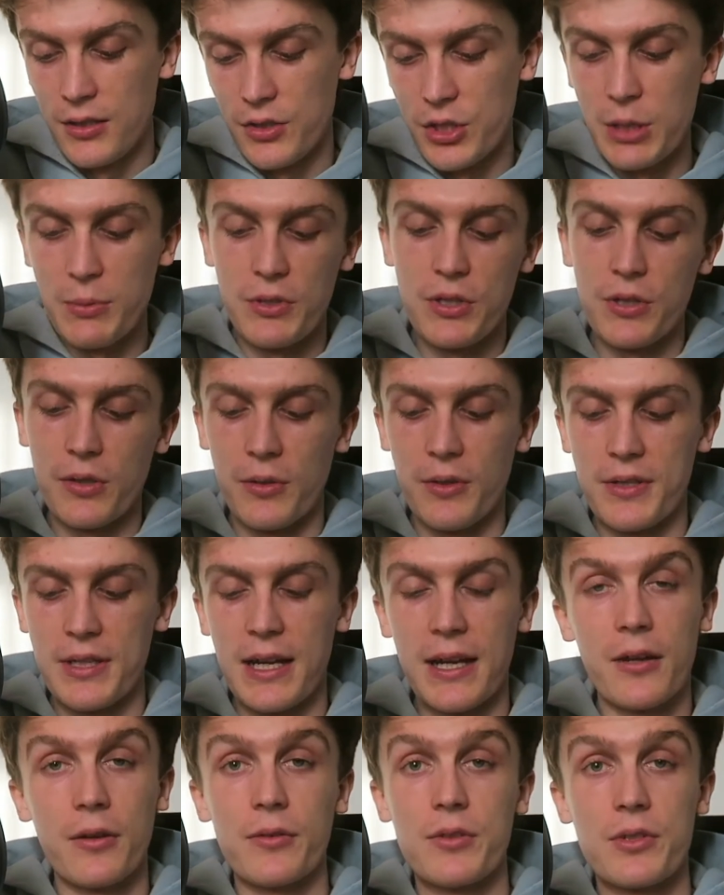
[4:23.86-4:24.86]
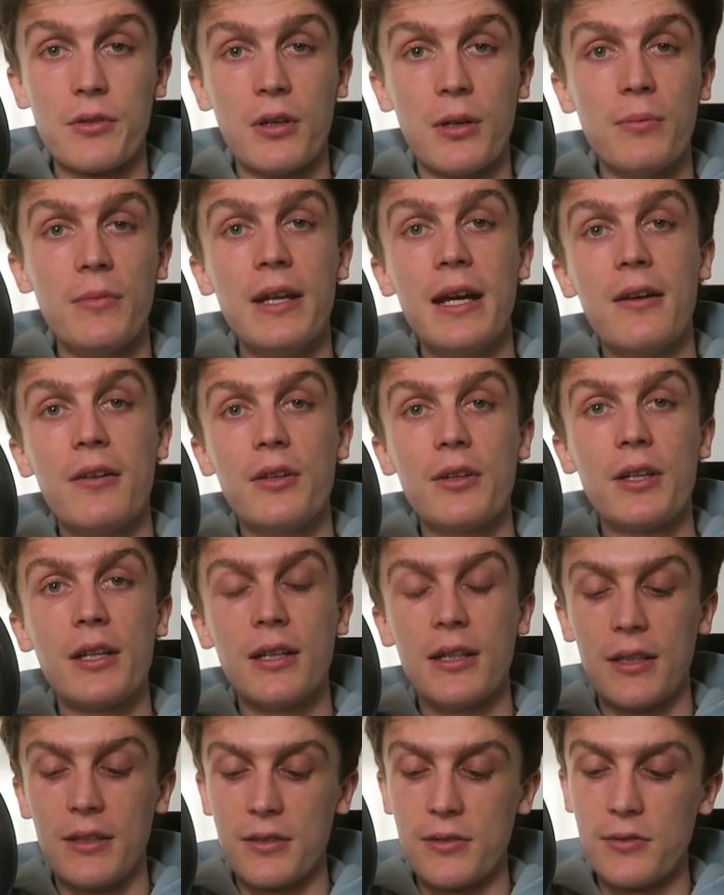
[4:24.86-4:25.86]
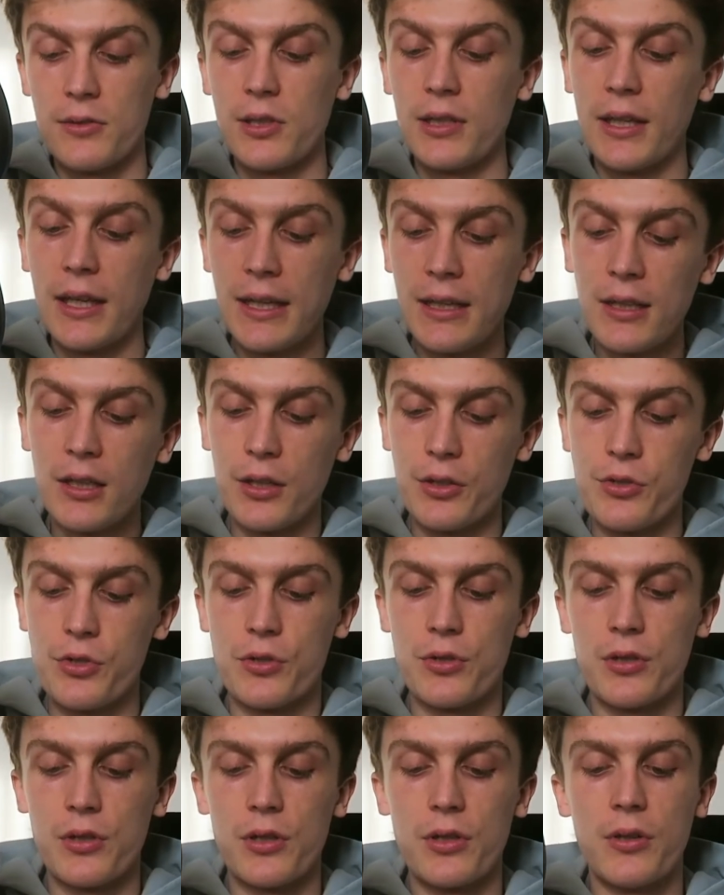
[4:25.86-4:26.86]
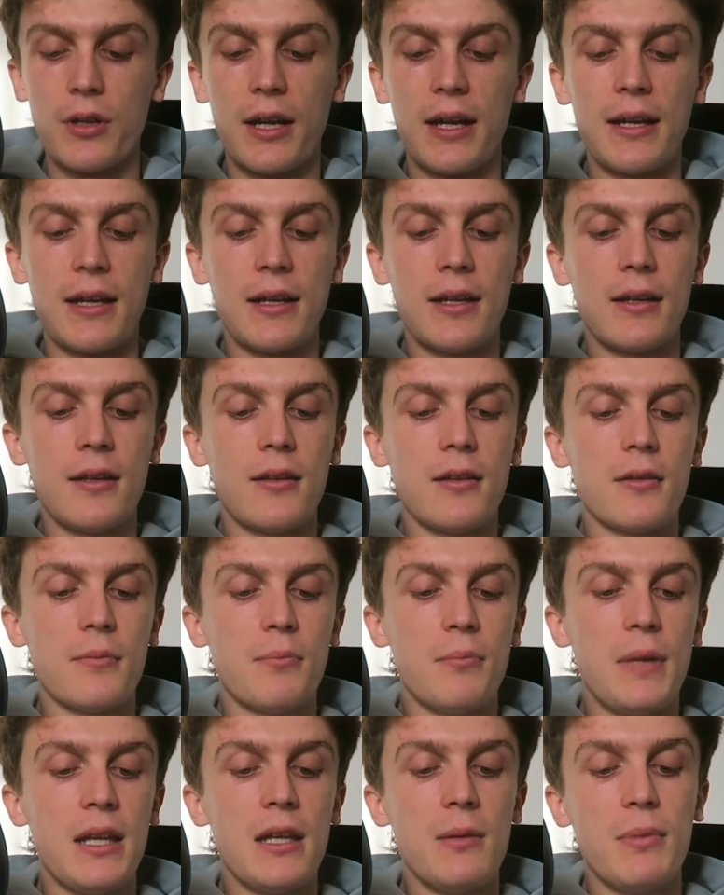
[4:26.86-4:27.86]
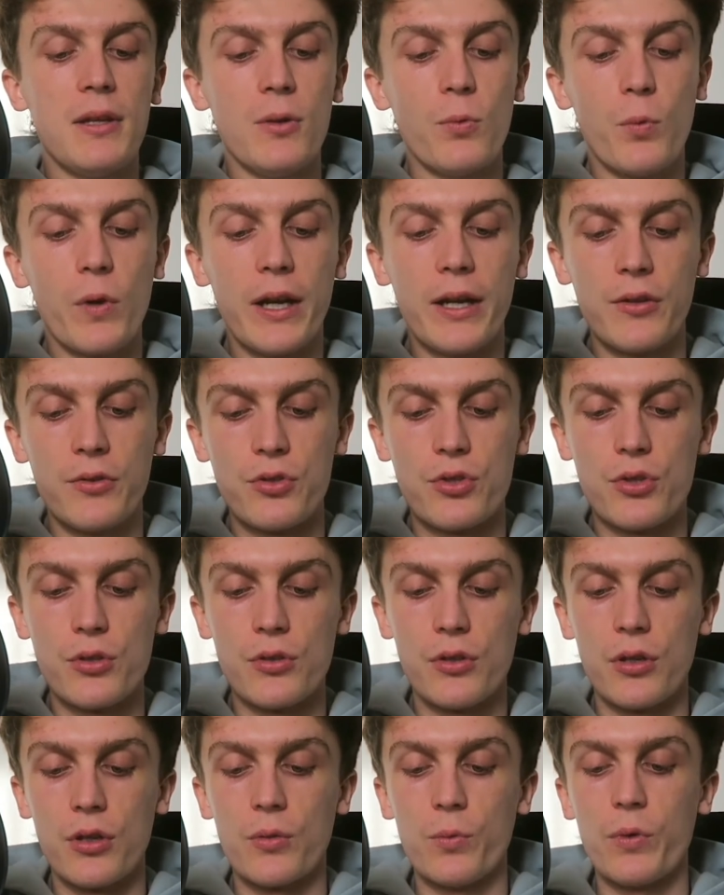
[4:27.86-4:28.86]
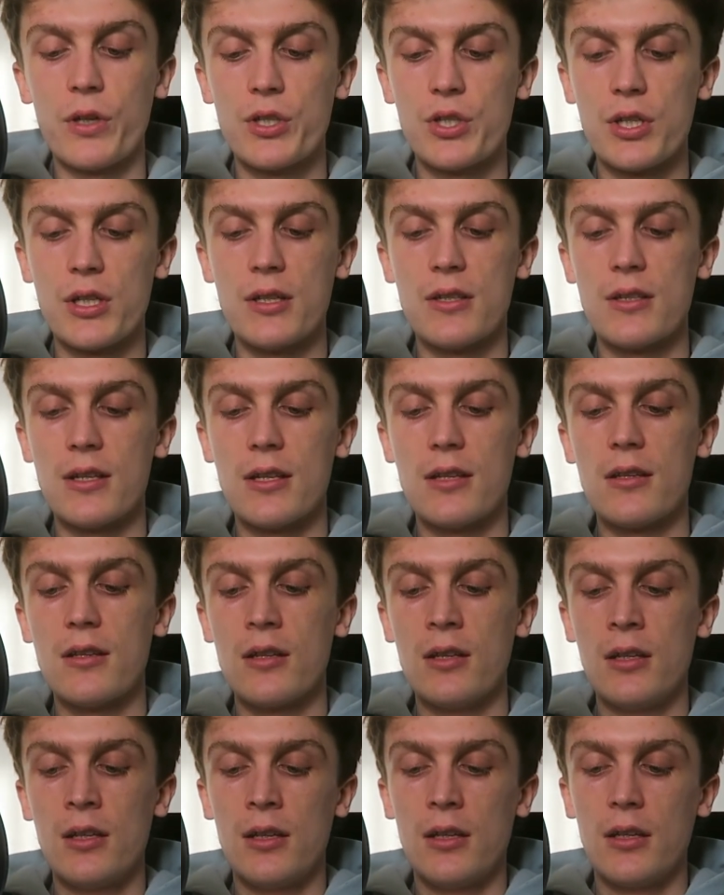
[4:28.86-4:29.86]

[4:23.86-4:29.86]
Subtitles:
GBDURO is out, so I'm now looking at doing England Duro and maybe Wales Duro, which is in